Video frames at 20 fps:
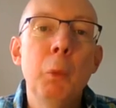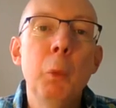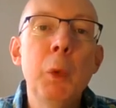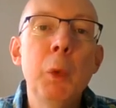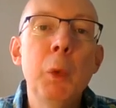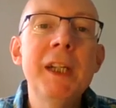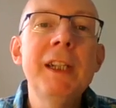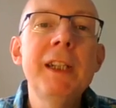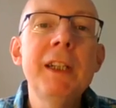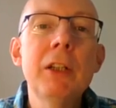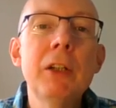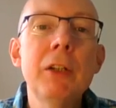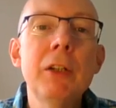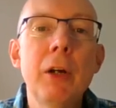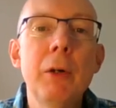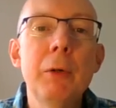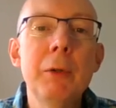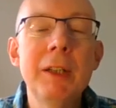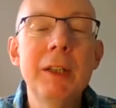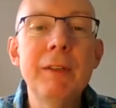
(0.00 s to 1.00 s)
We could
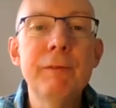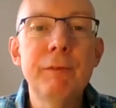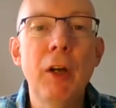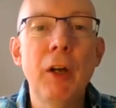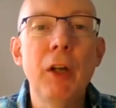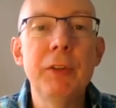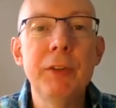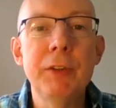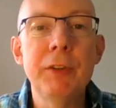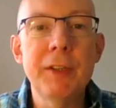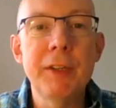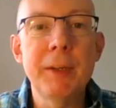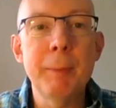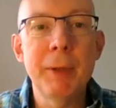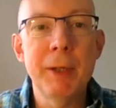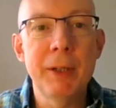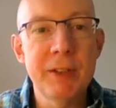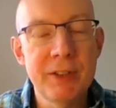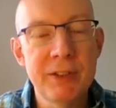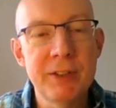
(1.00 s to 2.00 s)
only fund the
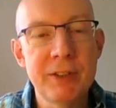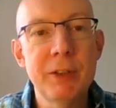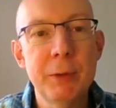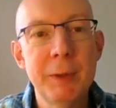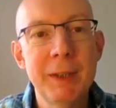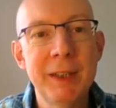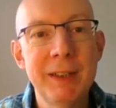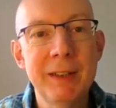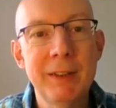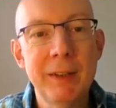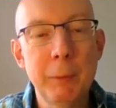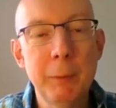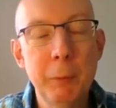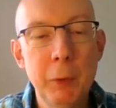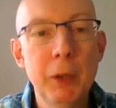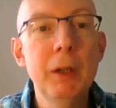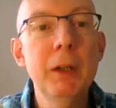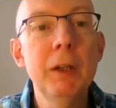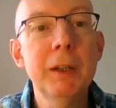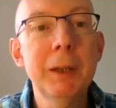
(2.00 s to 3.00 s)
person doing the
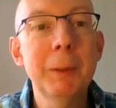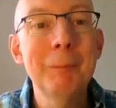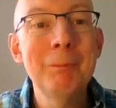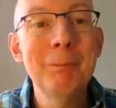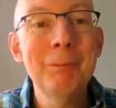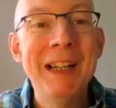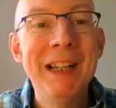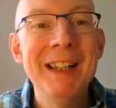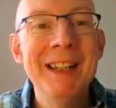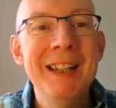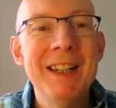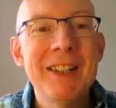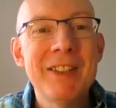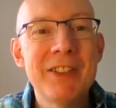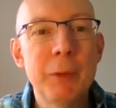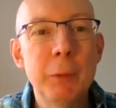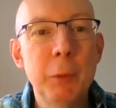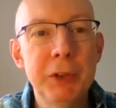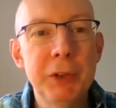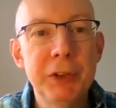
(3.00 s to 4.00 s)
work.
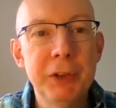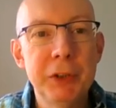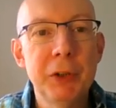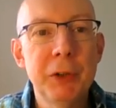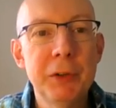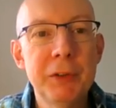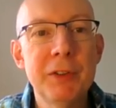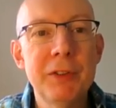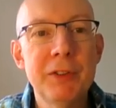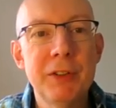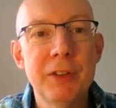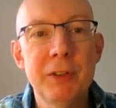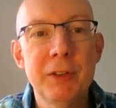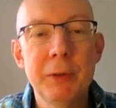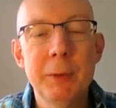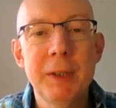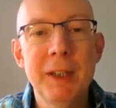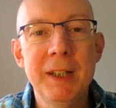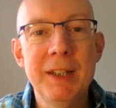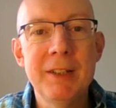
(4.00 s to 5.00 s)
So what you couldn't
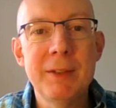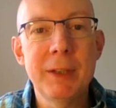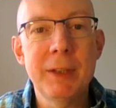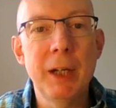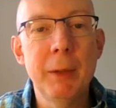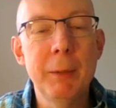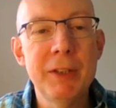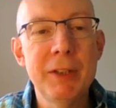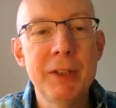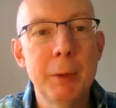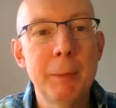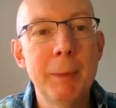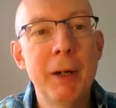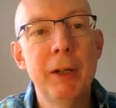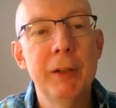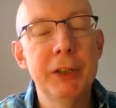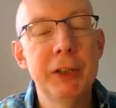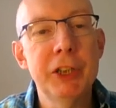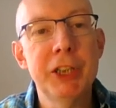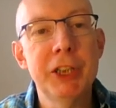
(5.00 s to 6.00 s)
do is go into a
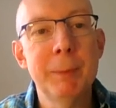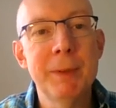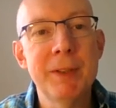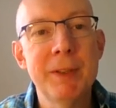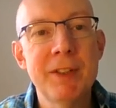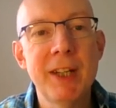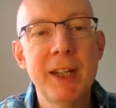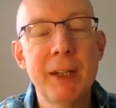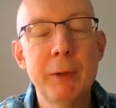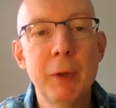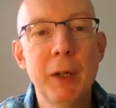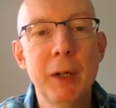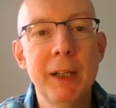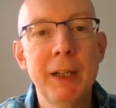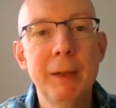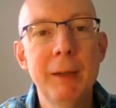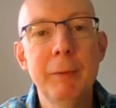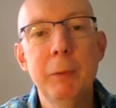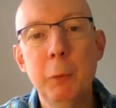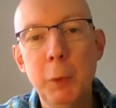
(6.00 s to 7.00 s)
partnership and say,
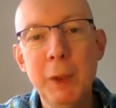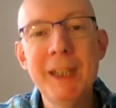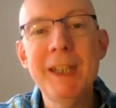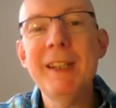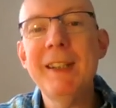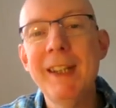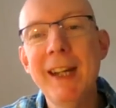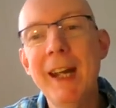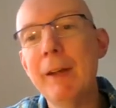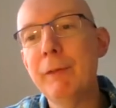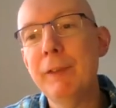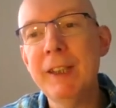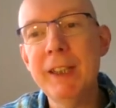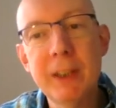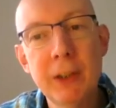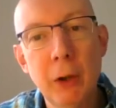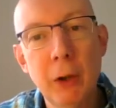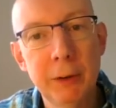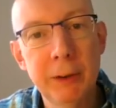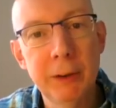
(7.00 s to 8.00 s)
right, we, the
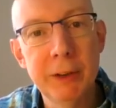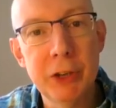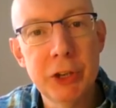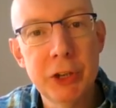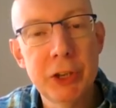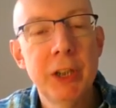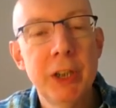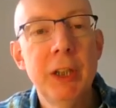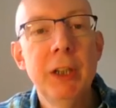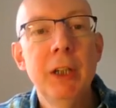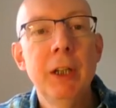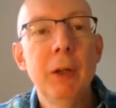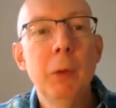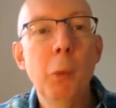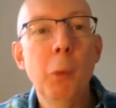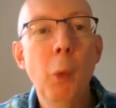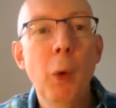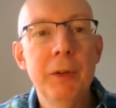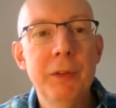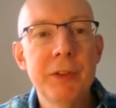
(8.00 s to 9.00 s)
FE College,
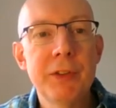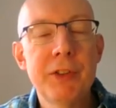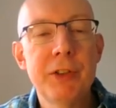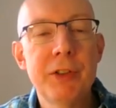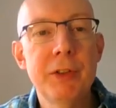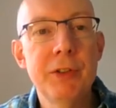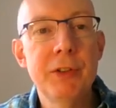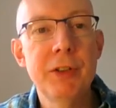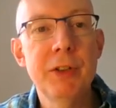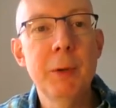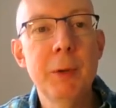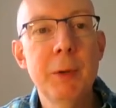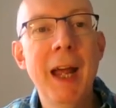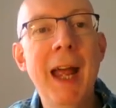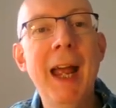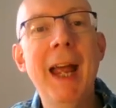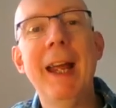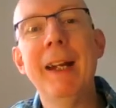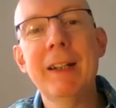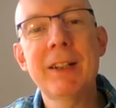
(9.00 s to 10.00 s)
want to do
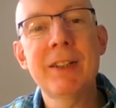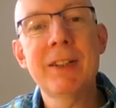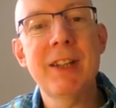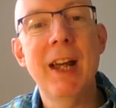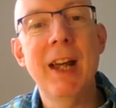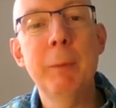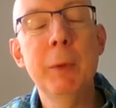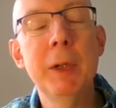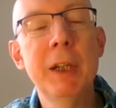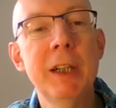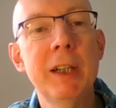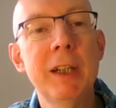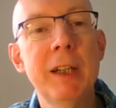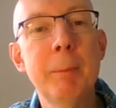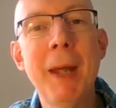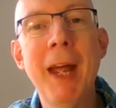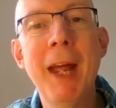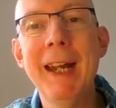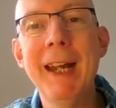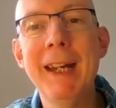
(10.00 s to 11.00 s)
X, and we're going to
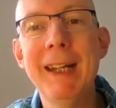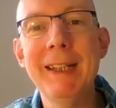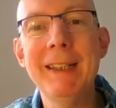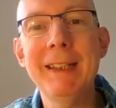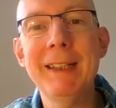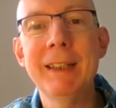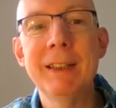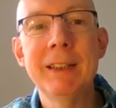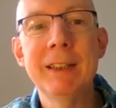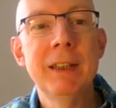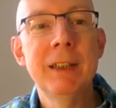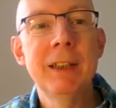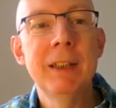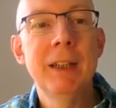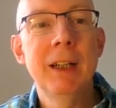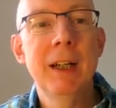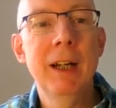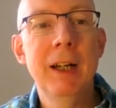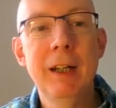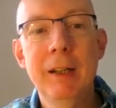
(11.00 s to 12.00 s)
pay
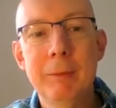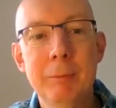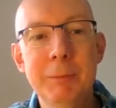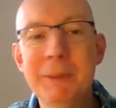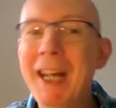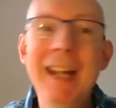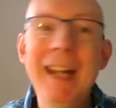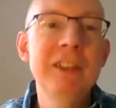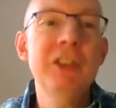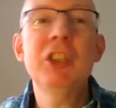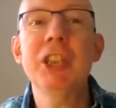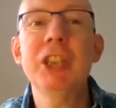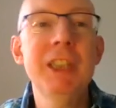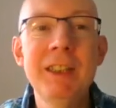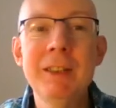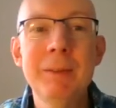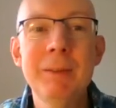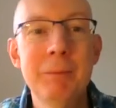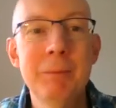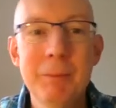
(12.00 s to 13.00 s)
um,
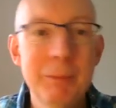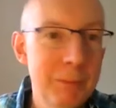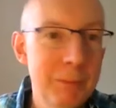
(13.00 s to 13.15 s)
Kenji